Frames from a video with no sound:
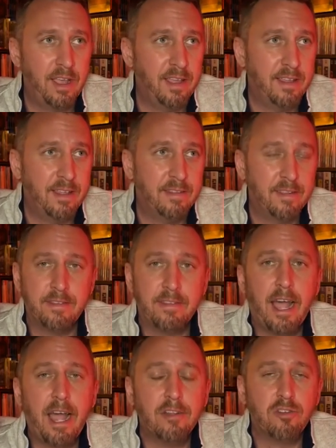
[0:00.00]
it's
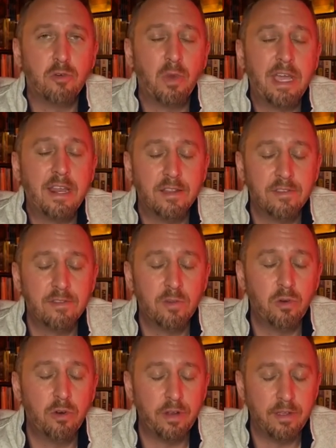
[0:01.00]
exaggerated
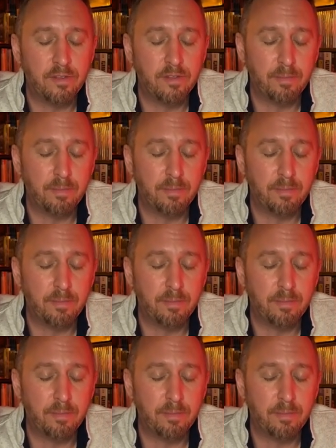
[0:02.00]
stories.